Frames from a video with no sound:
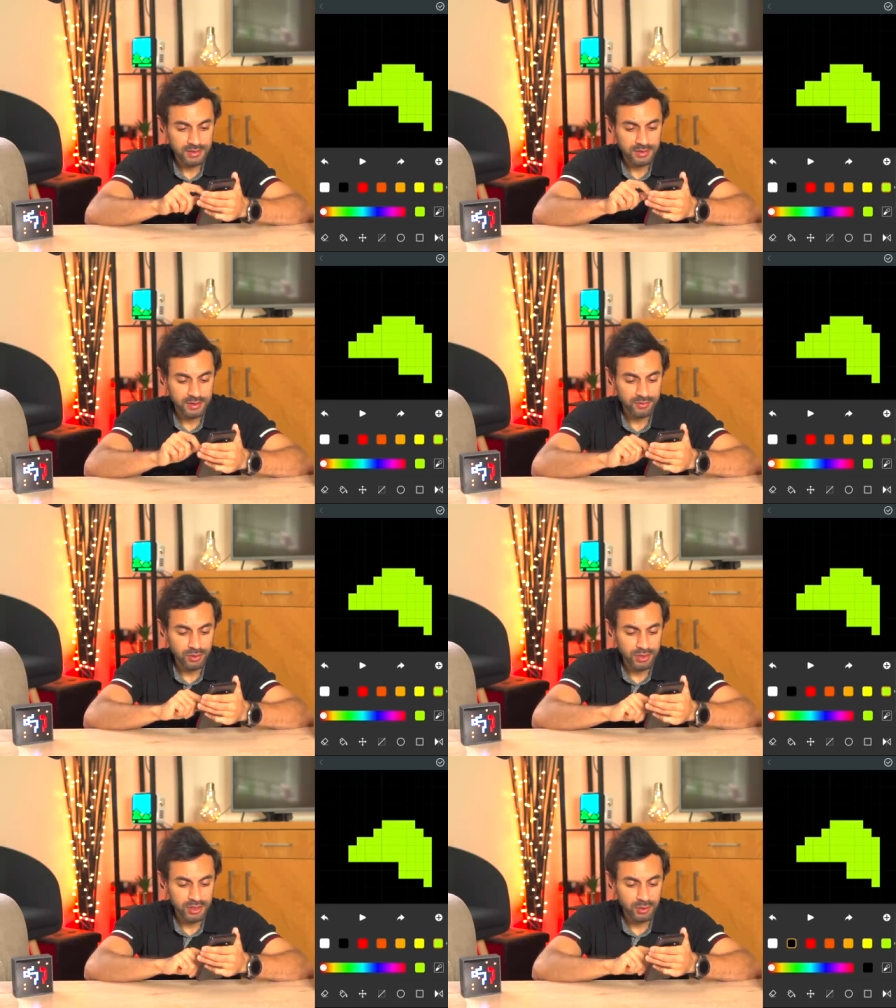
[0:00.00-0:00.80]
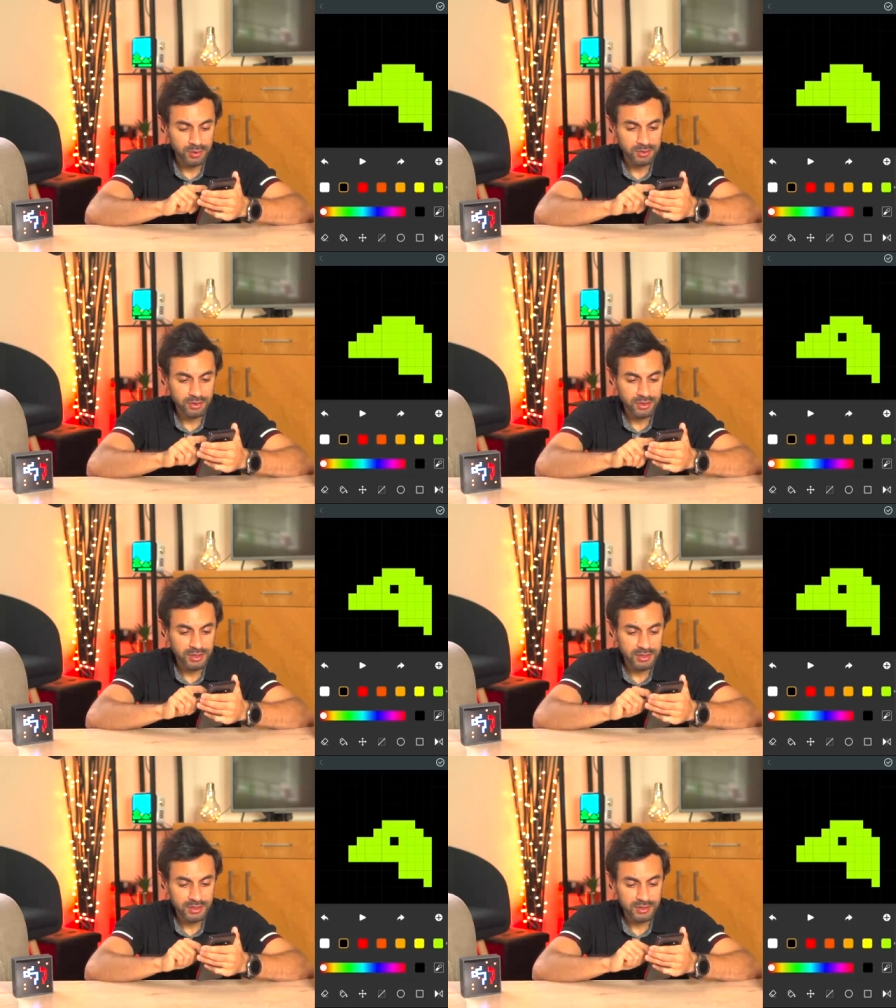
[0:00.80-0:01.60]
I have no idea what I'm doing,
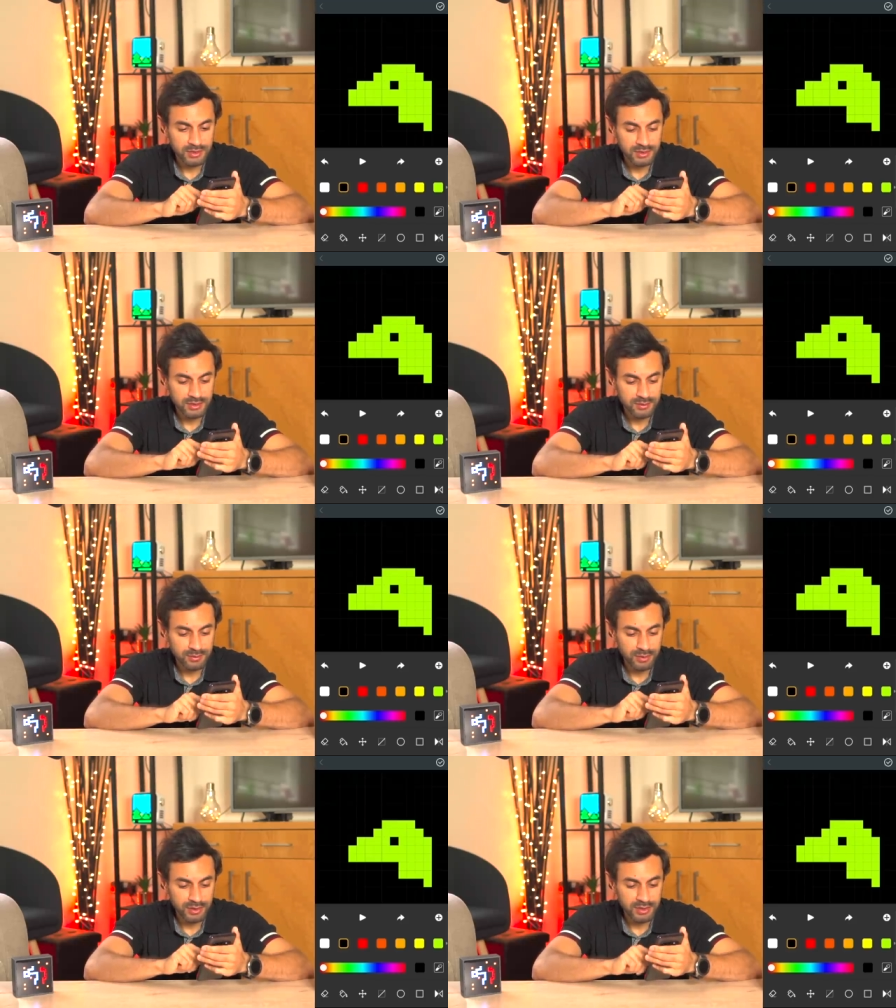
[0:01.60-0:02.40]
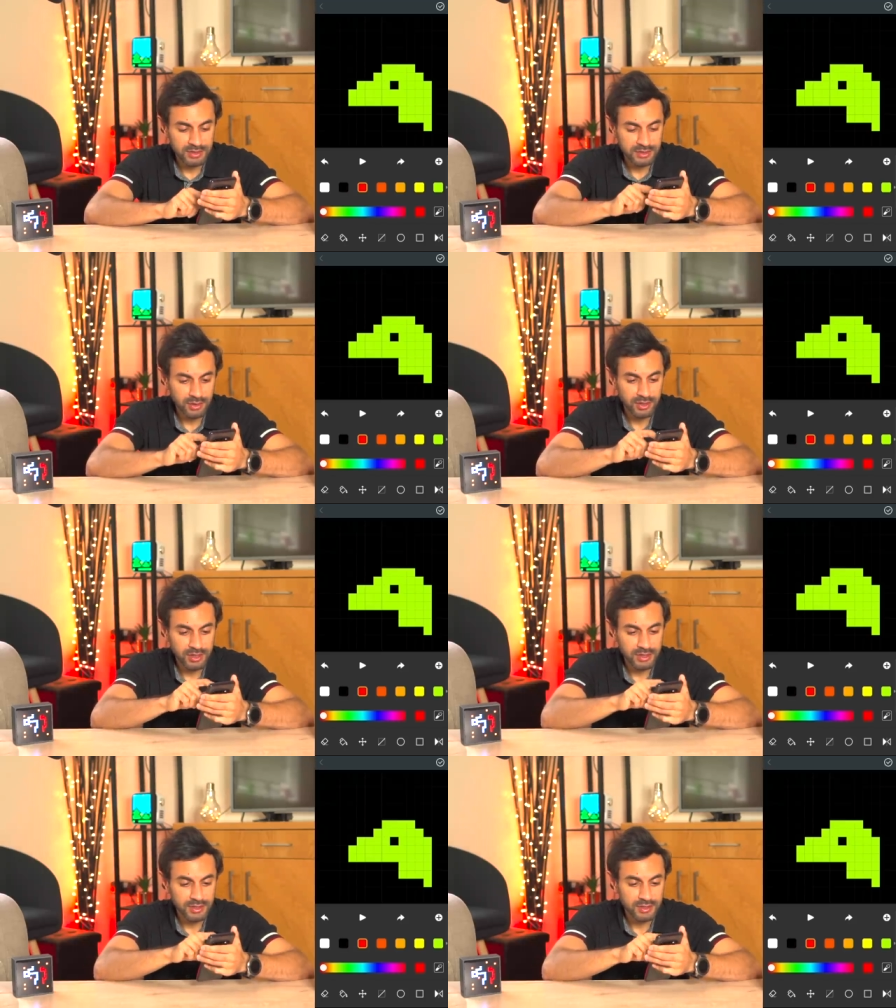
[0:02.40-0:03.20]
but let's go
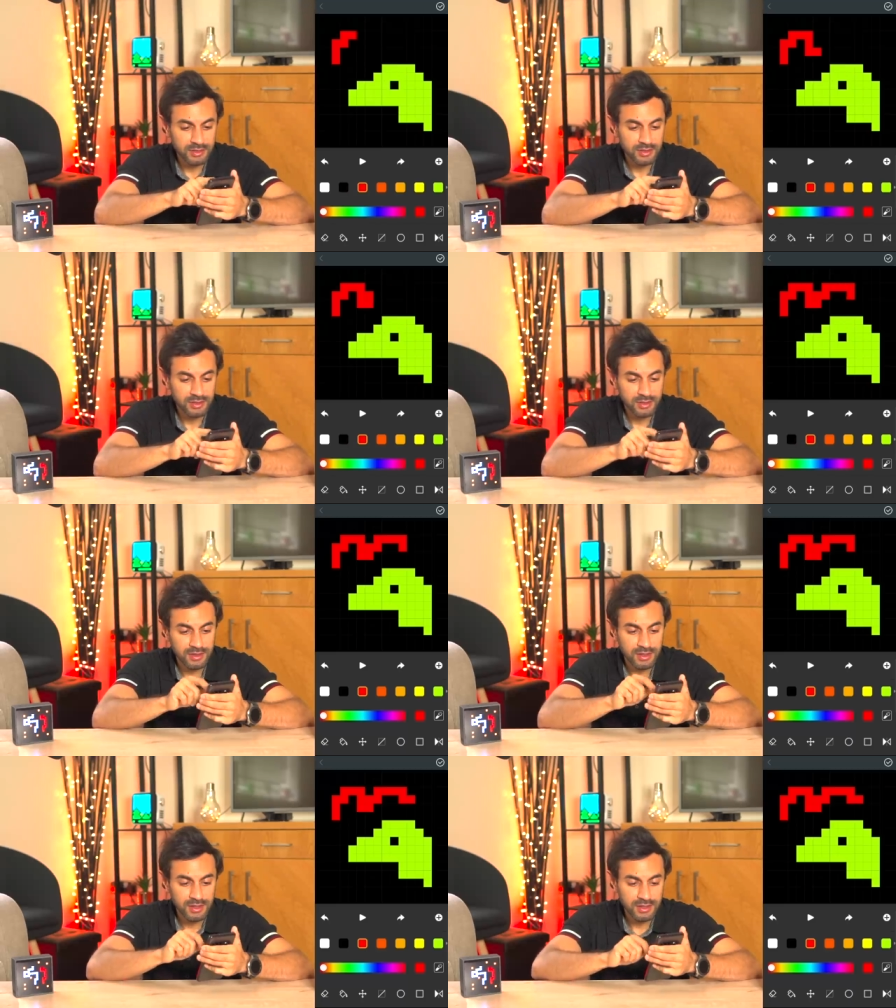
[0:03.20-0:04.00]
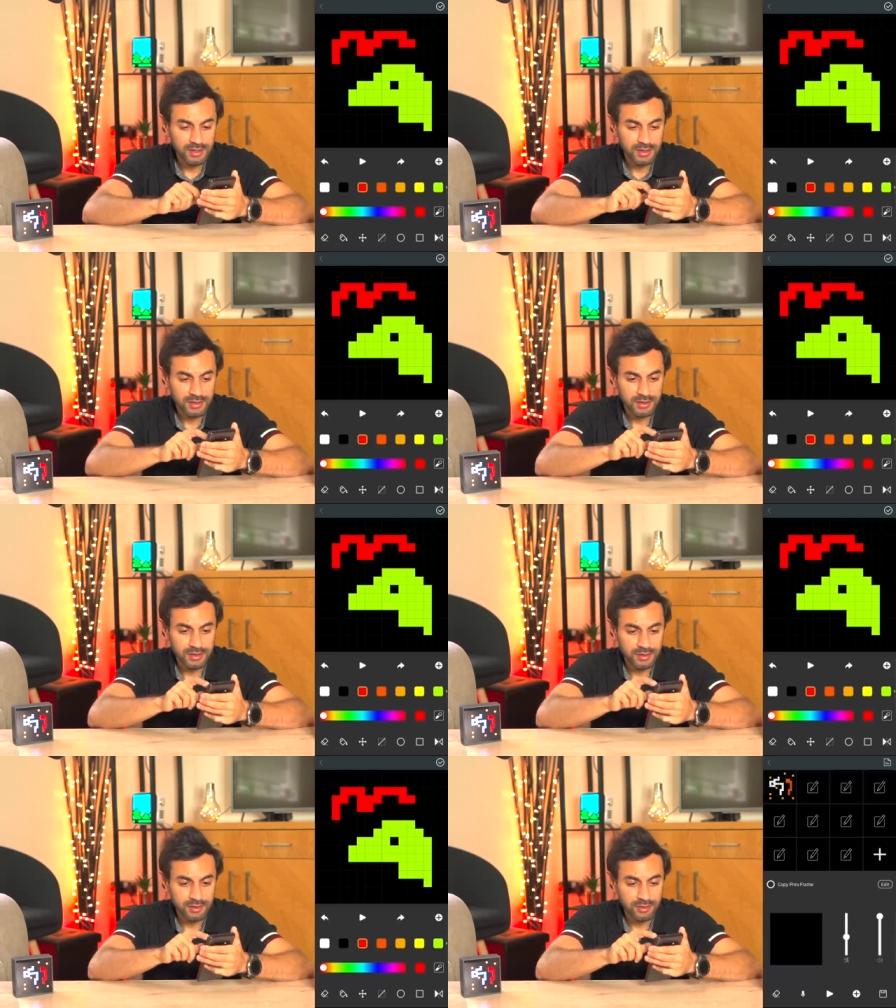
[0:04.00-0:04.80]
ahead
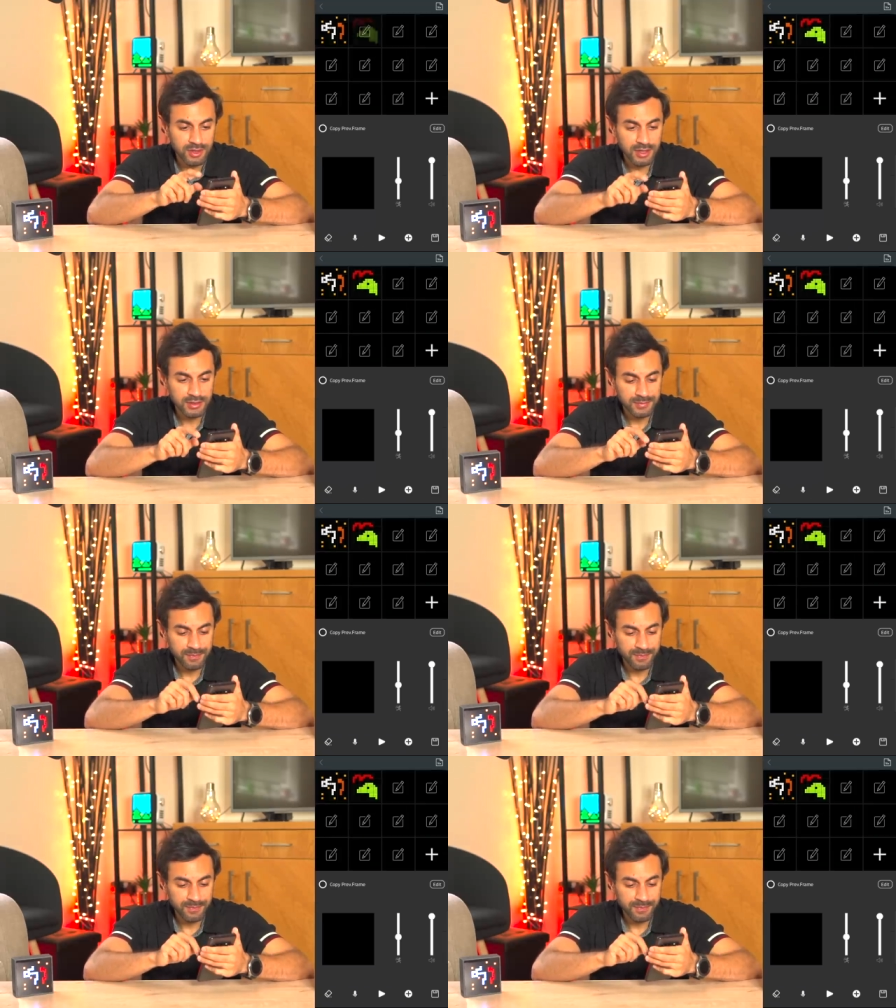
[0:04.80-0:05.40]
and do that.